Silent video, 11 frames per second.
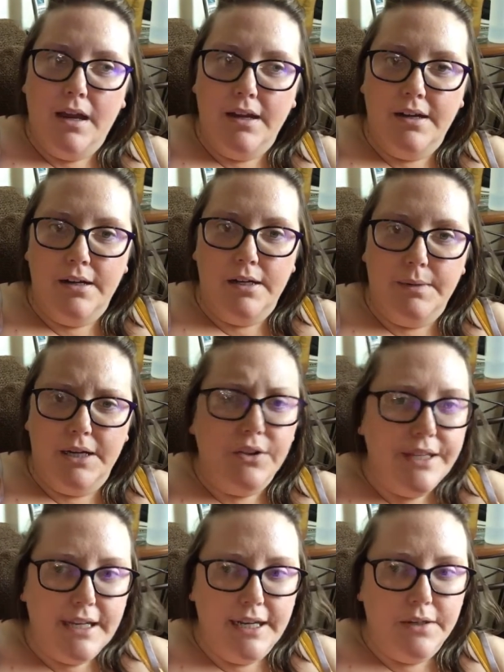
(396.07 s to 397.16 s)
I don't
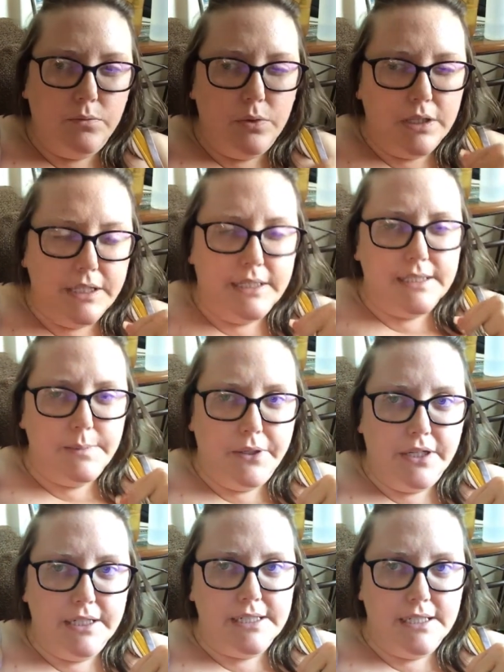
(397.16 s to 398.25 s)
think I had really
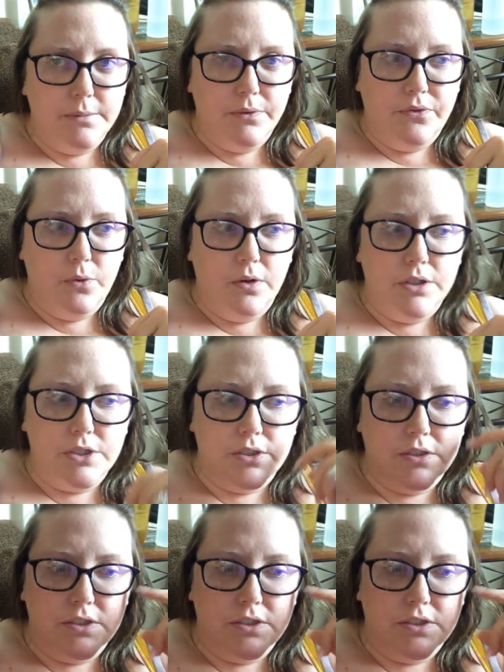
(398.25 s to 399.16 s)
experienced it before.